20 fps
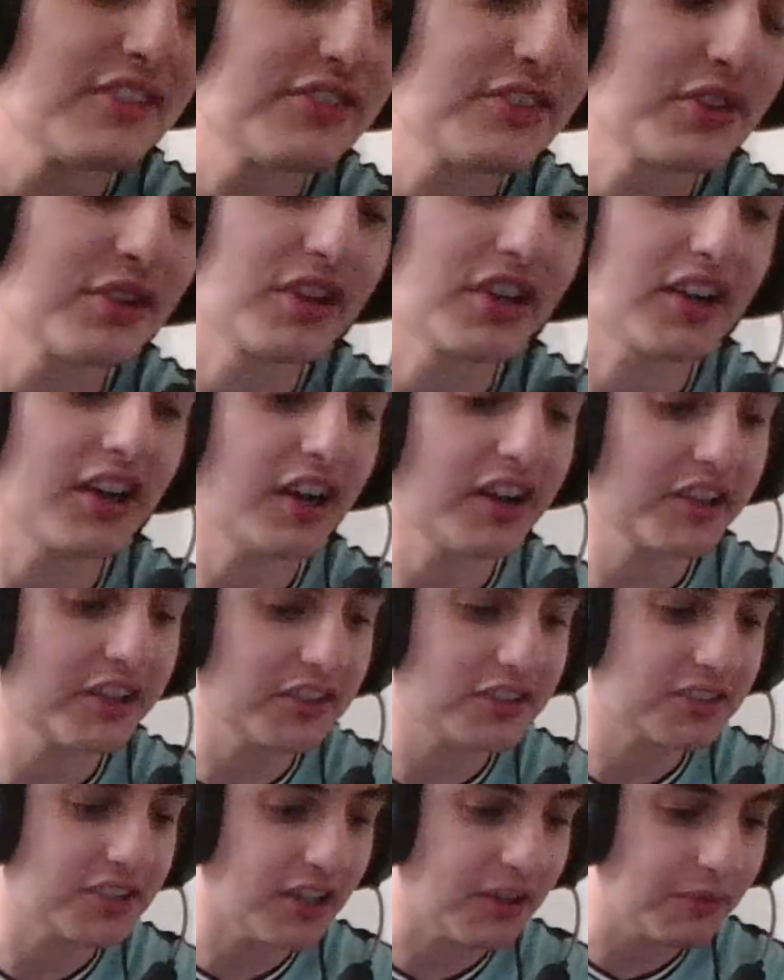the
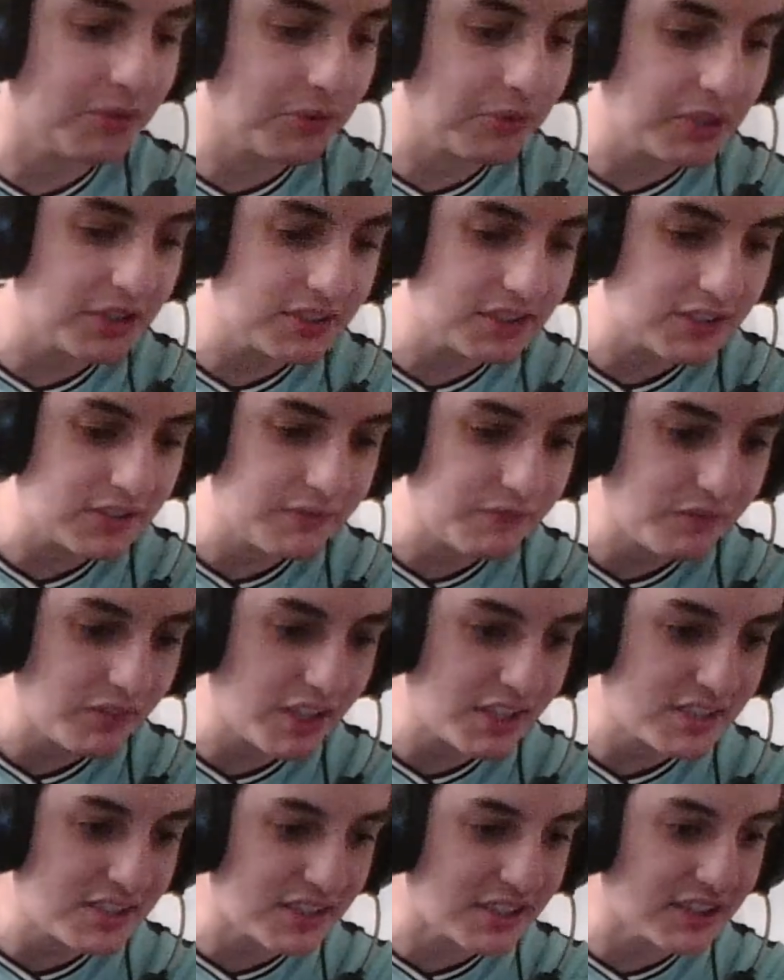Kaguya-sama ones, let's
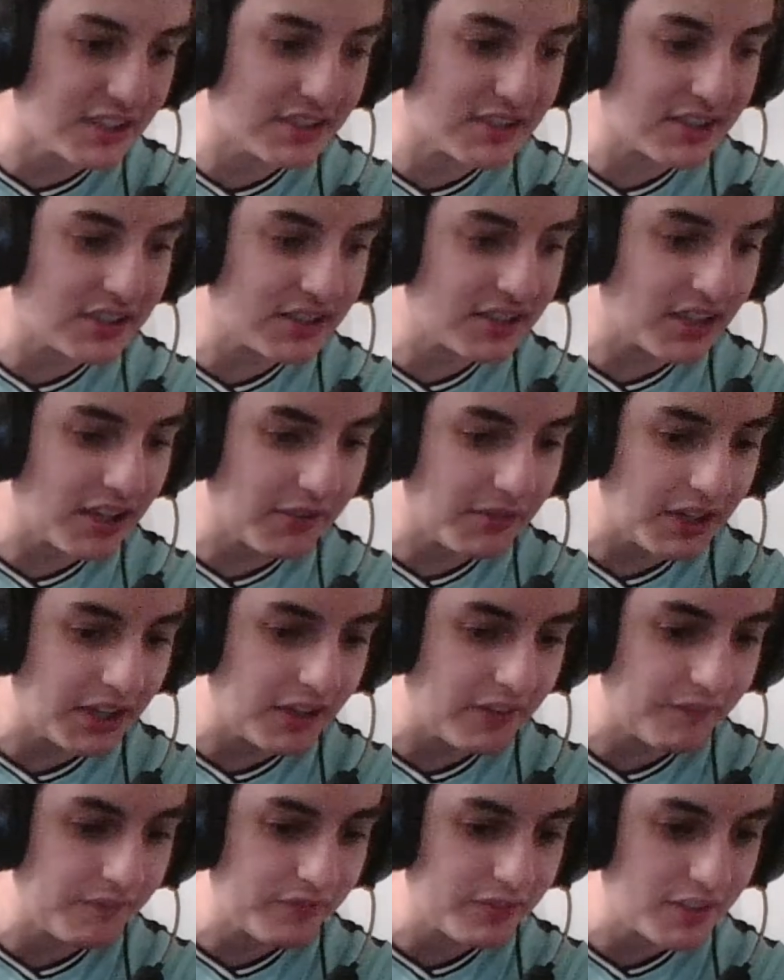see. Does it
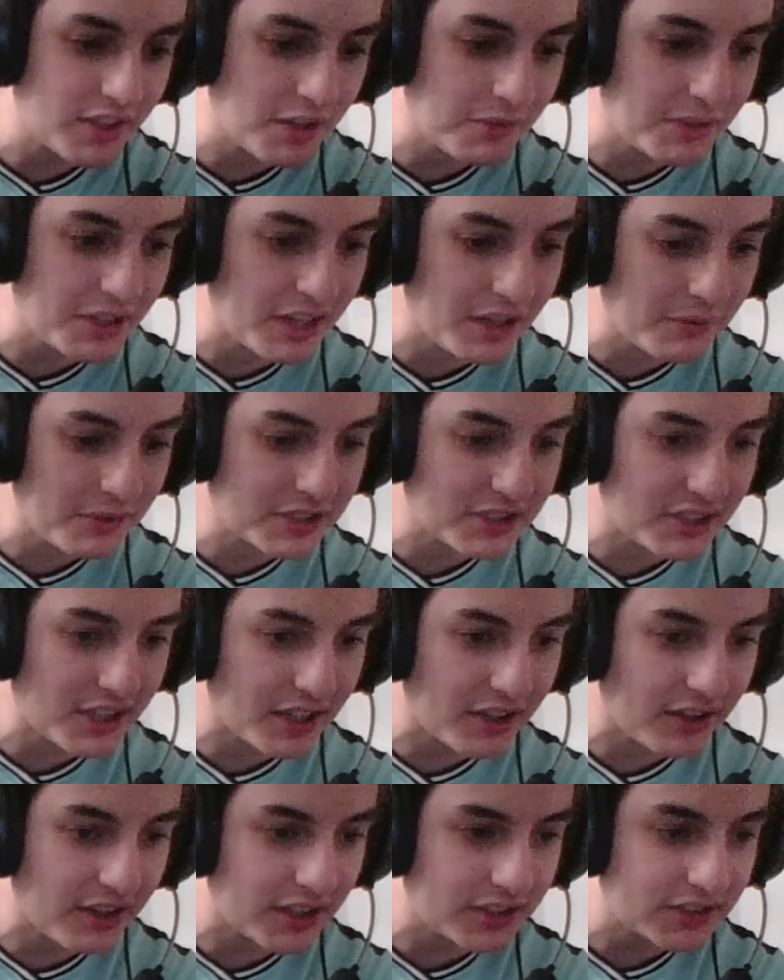tell me how much they
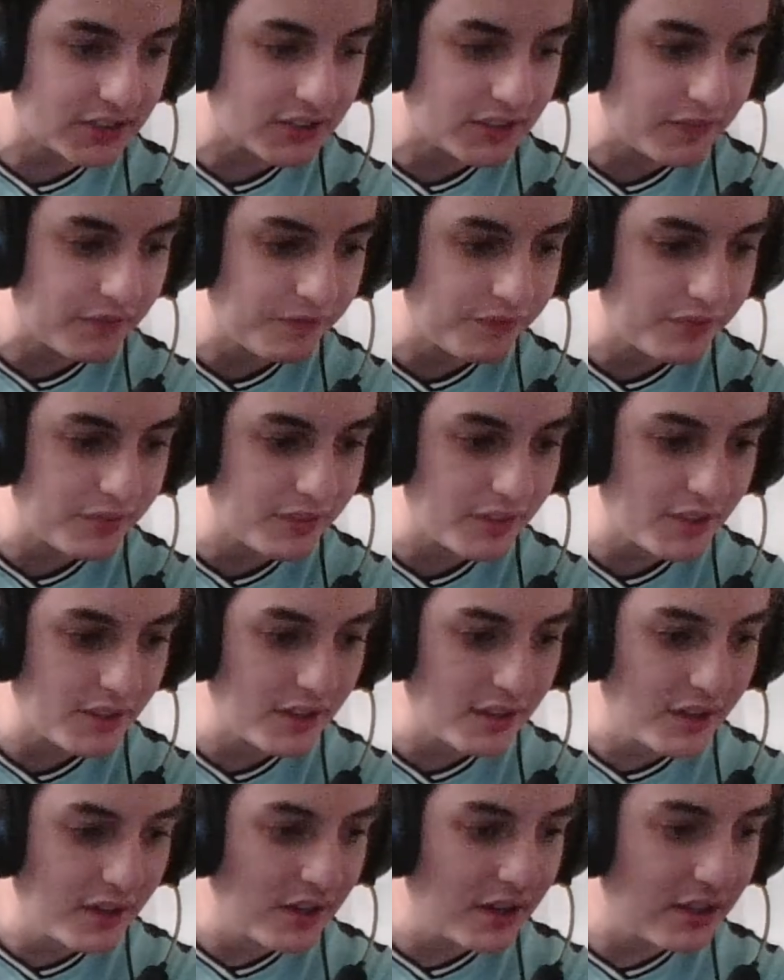cost?
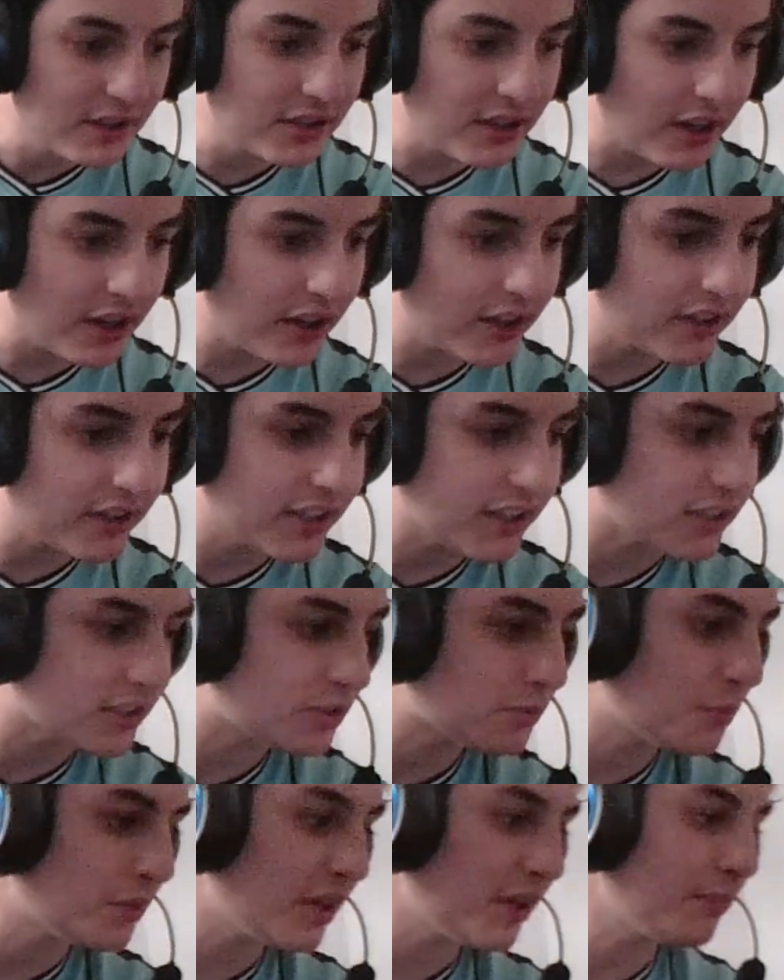Not on this, but
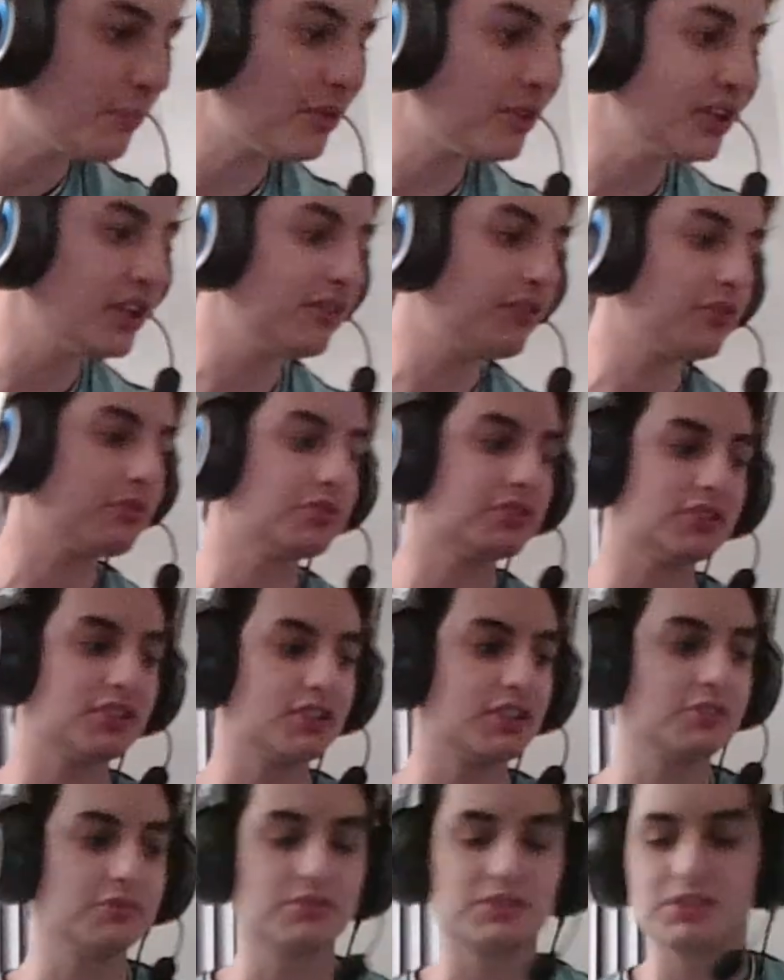I believe it
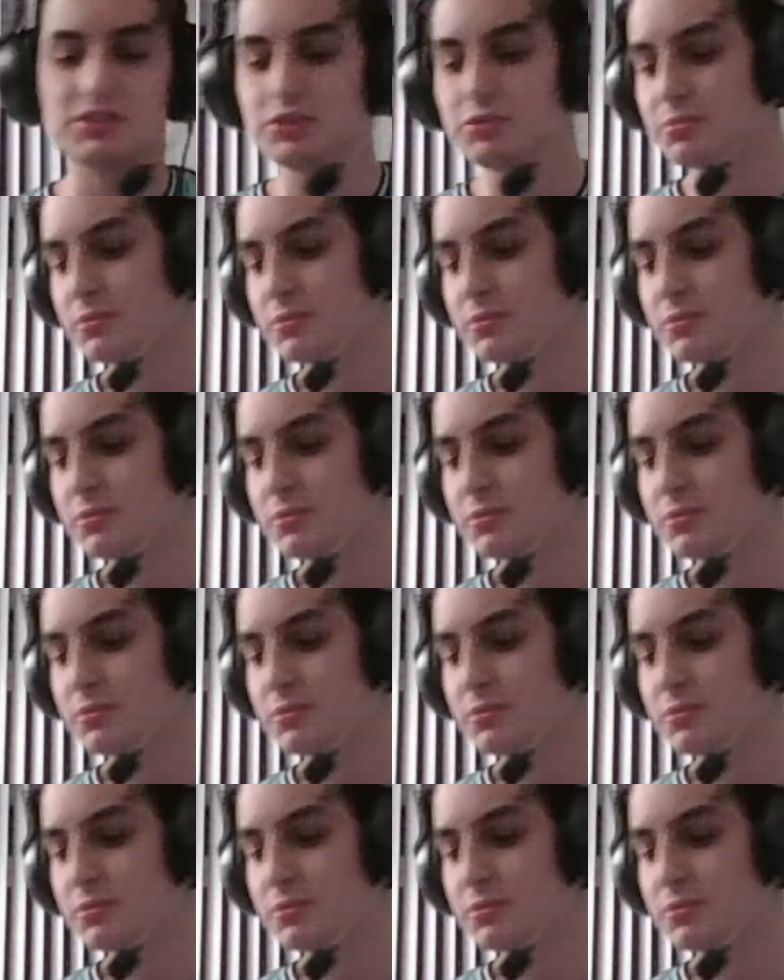was super